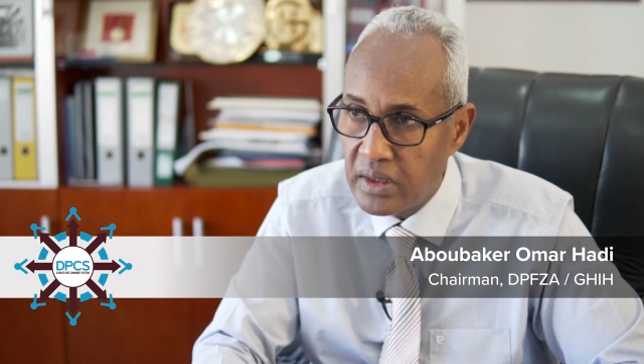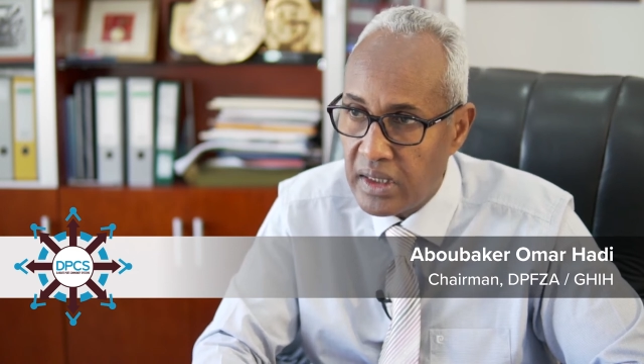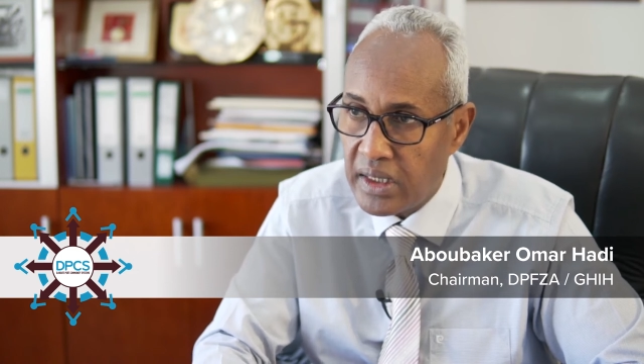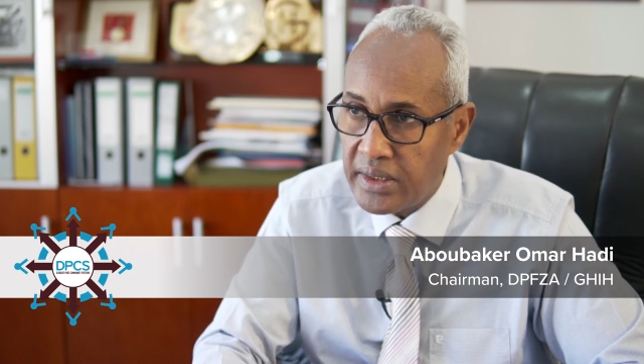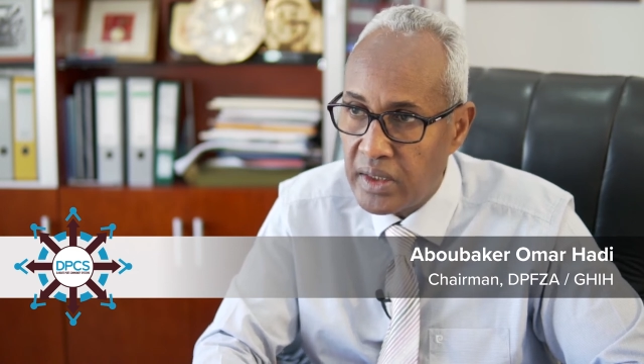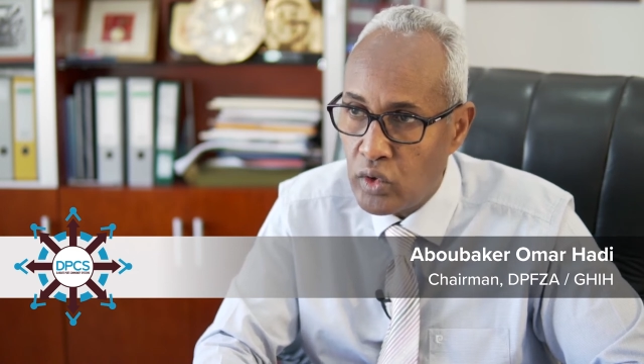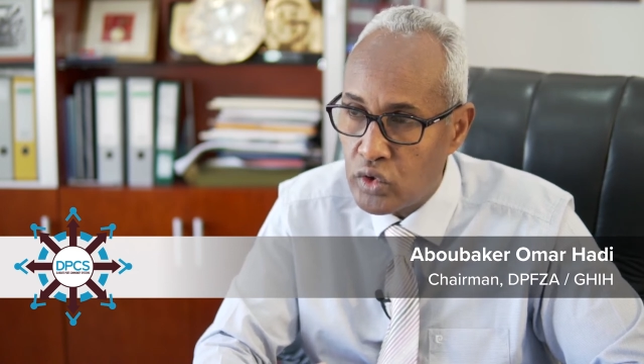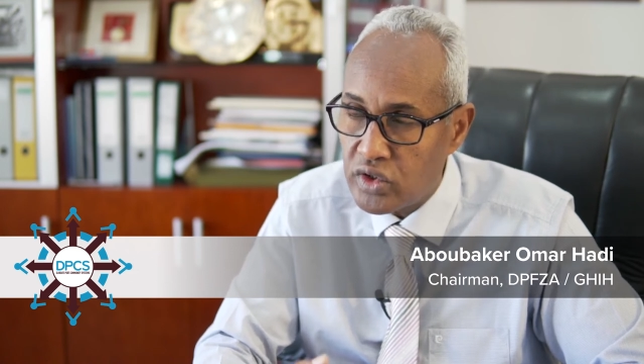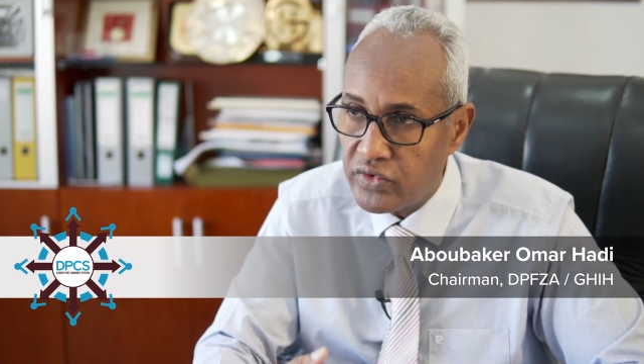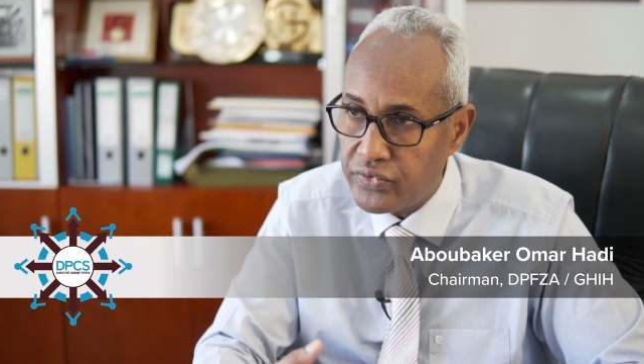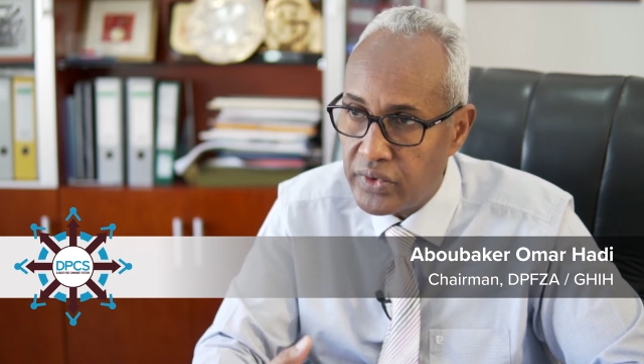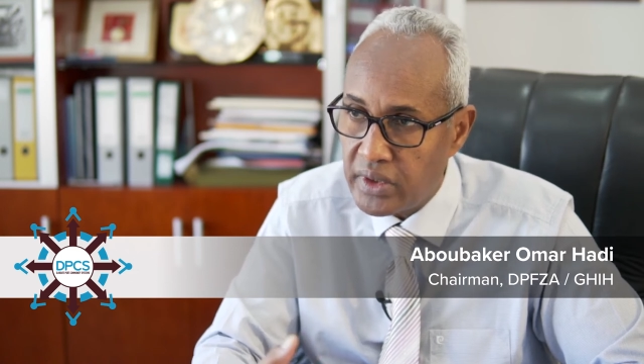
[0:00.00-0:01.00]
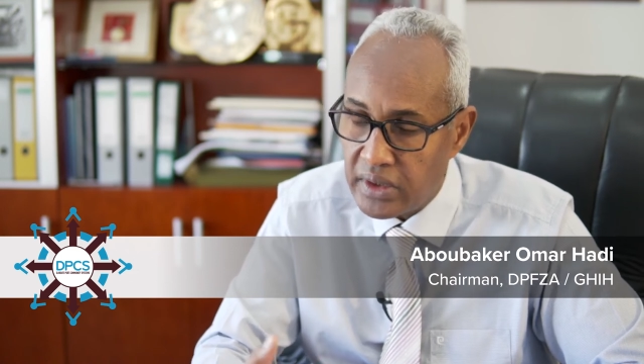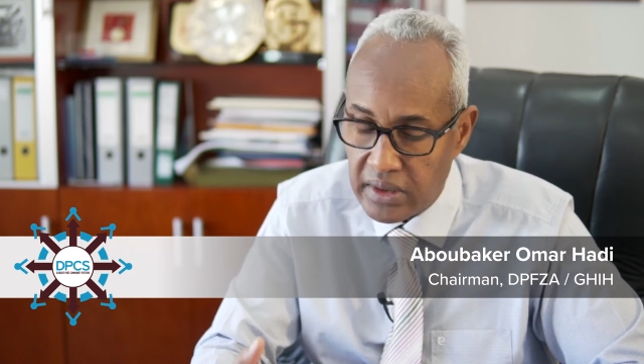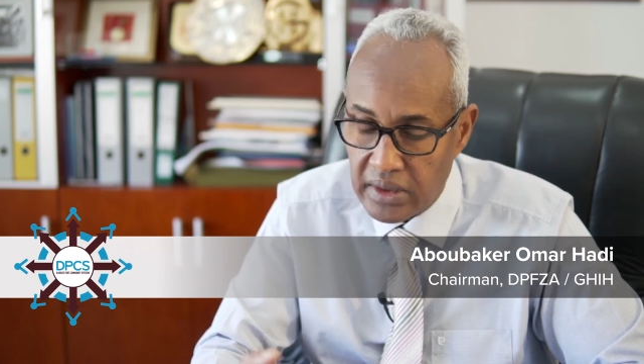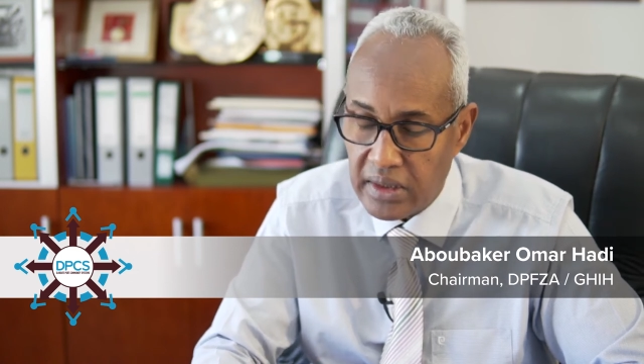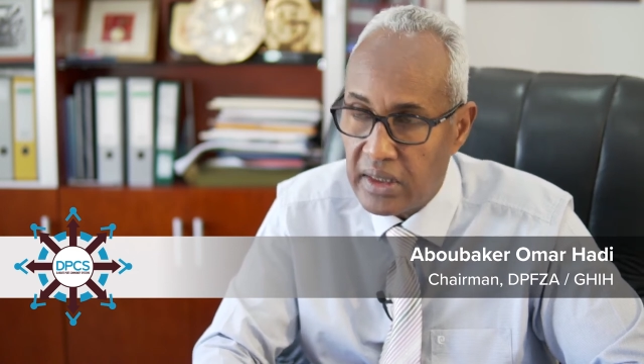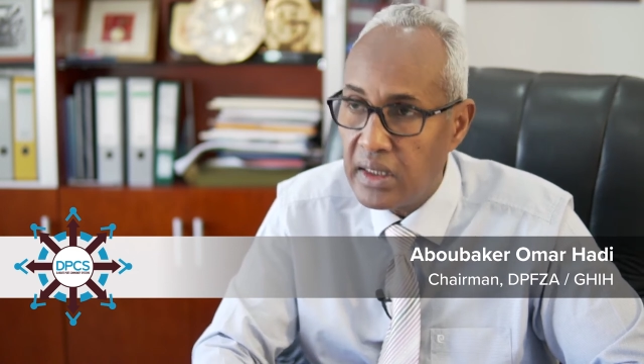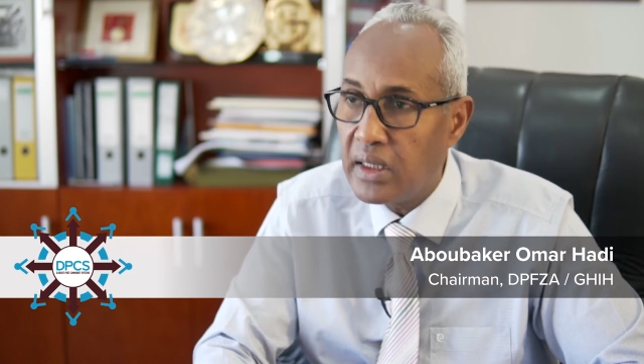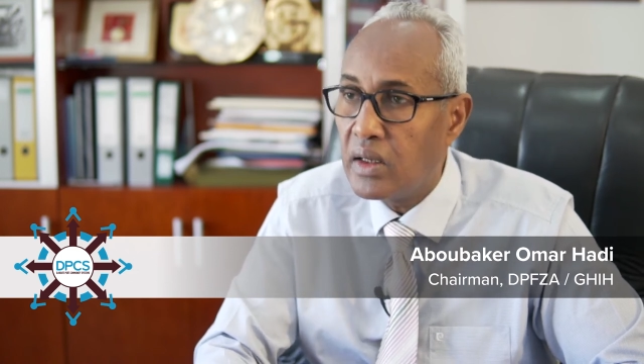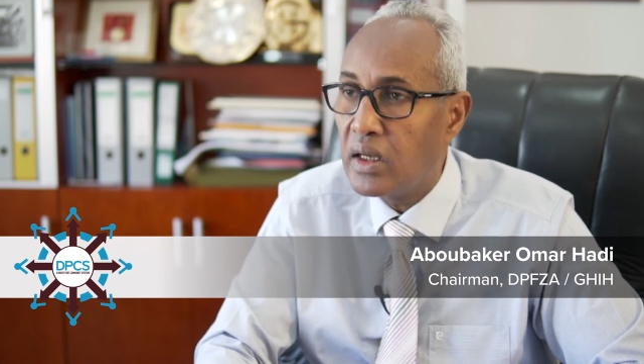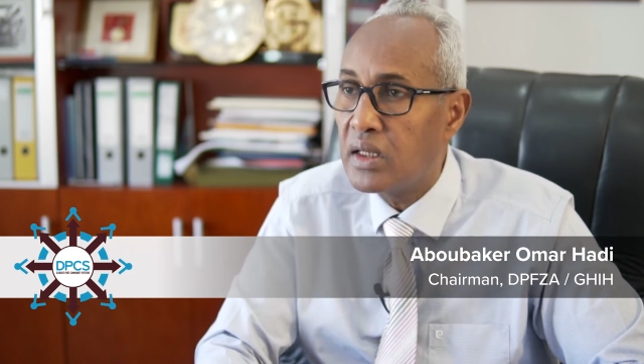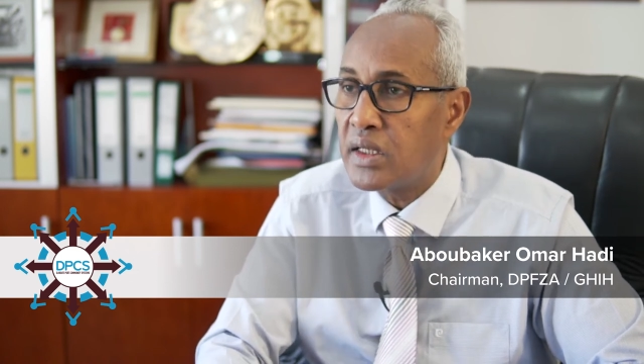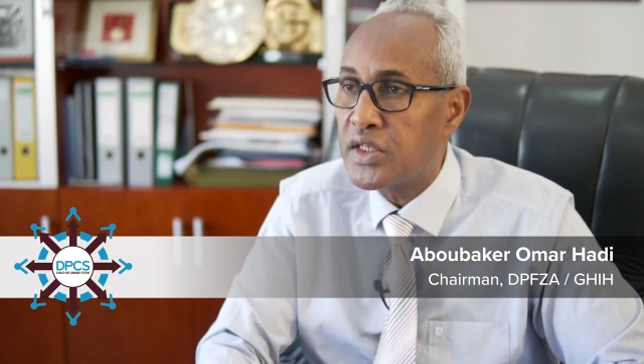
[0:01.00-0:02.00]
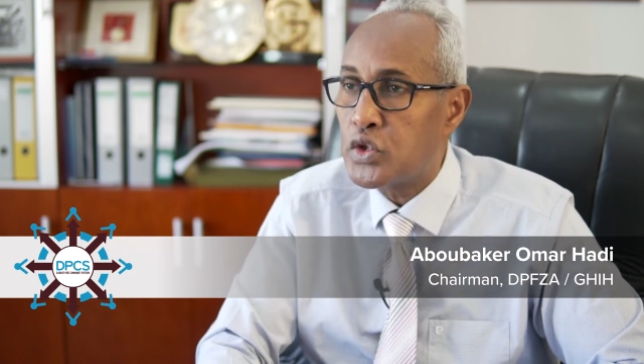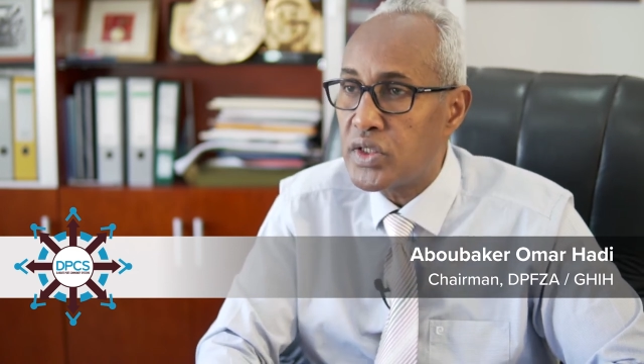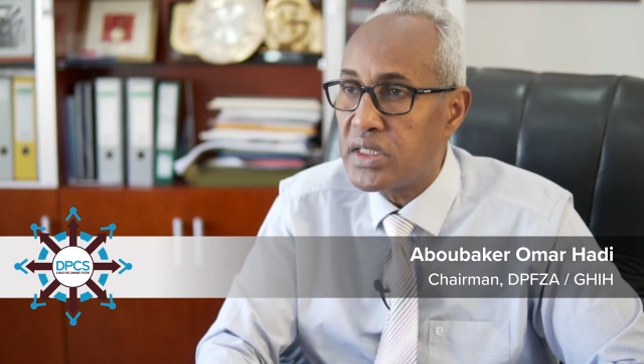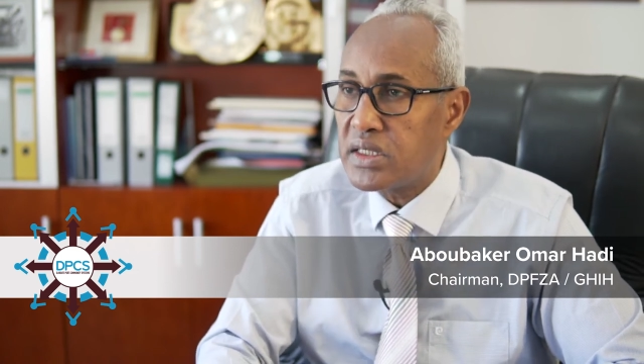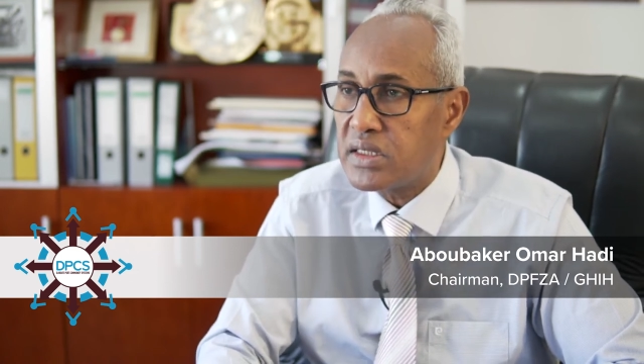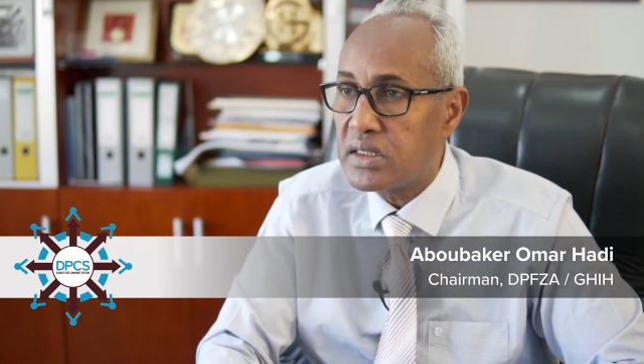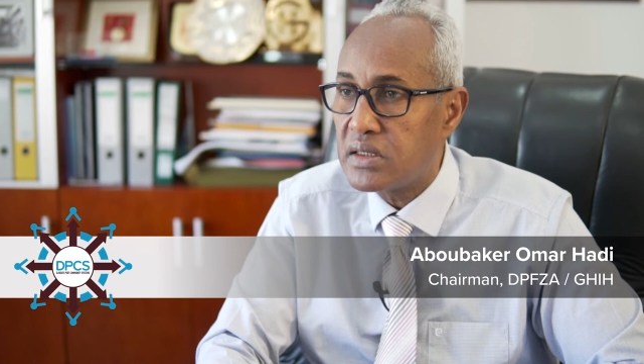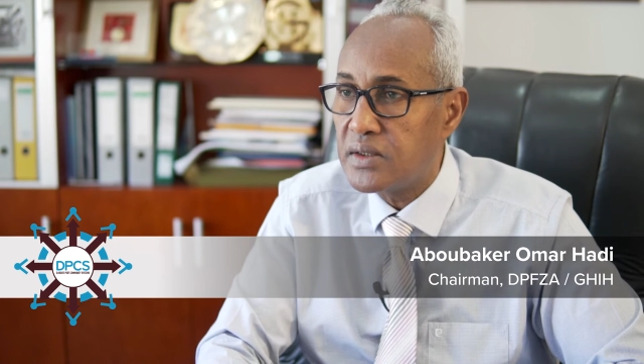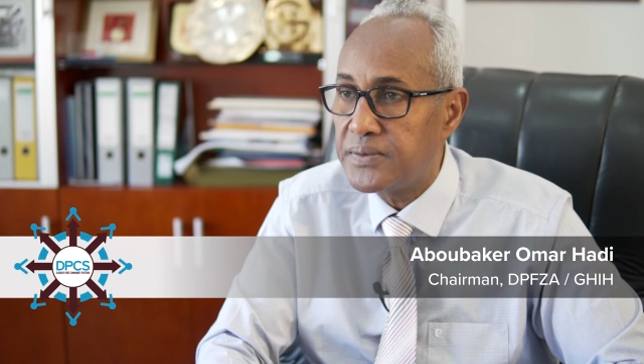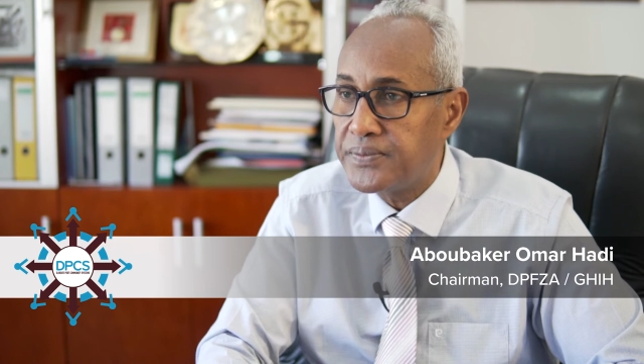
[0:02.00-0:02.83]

and a lot of uh, resources